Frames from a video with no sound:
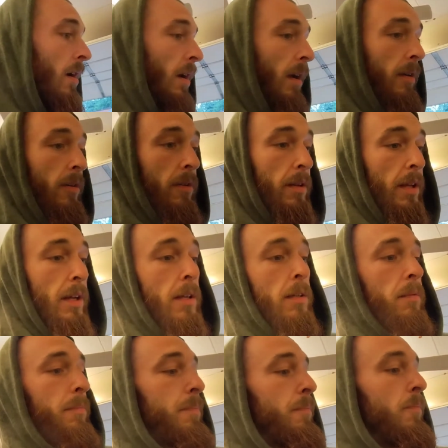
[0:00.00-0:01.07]
I know that
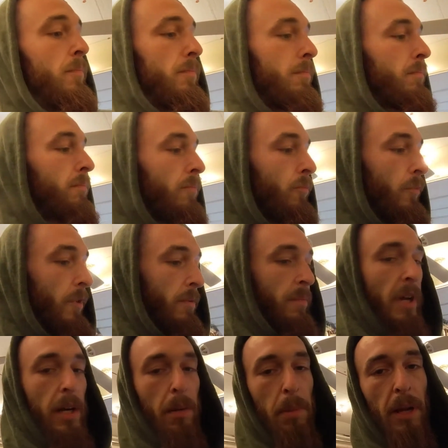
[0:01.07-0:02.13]
with
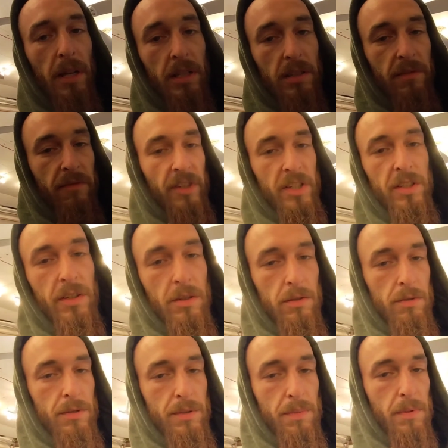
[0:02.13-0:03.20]
backpacking videos,